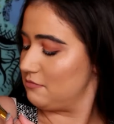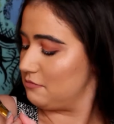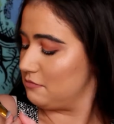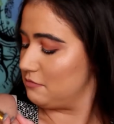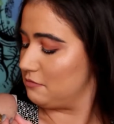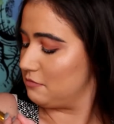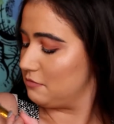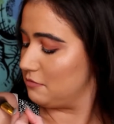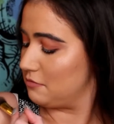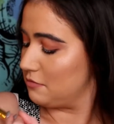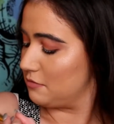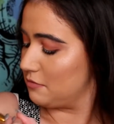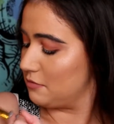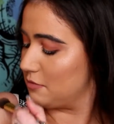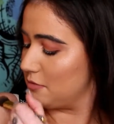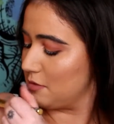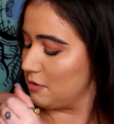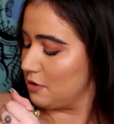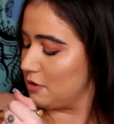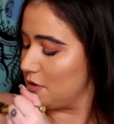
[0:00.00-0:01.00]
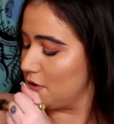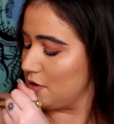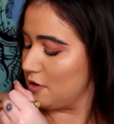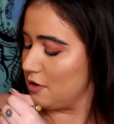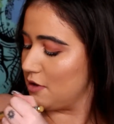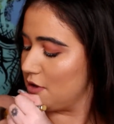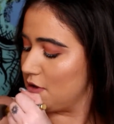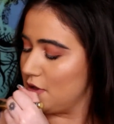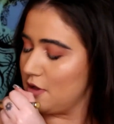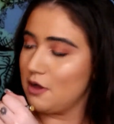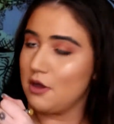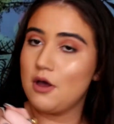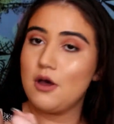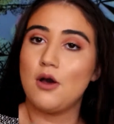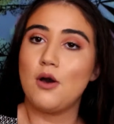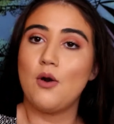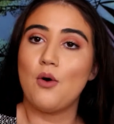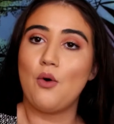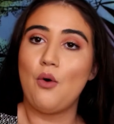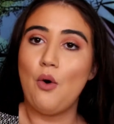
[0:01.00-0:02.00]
(no one is talking)